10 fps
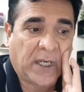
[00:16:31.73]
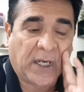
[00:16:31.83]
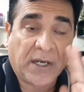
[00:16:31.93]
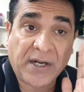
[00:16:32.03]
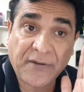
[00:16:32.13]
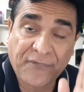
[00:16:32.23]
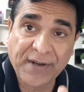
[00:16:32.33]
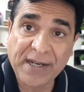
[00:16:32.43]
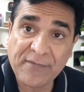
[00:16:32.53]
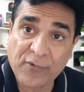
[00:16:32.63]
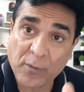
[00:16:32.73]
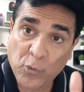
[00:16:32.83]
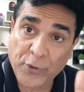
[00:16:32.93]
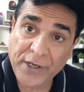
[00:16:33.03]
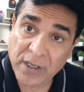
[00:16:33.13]
Refrain from
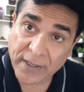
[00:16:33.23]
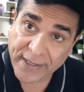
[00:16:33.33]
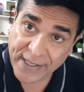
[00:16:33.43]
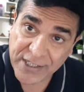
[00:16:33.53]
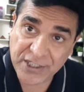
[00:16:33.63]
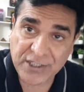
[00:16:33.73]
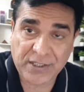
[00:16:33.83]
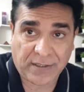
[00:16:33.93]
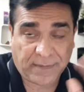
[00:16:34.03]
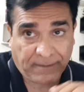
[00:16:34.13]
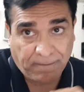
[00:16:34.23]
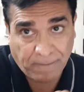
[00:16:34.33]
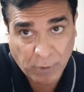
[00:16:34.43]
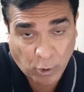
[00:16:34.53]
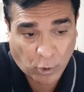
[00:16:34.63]
going against
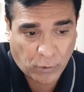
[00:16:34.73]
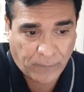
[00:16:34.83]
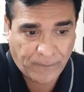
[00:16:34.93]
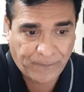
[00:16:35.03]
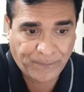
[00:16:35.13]
law,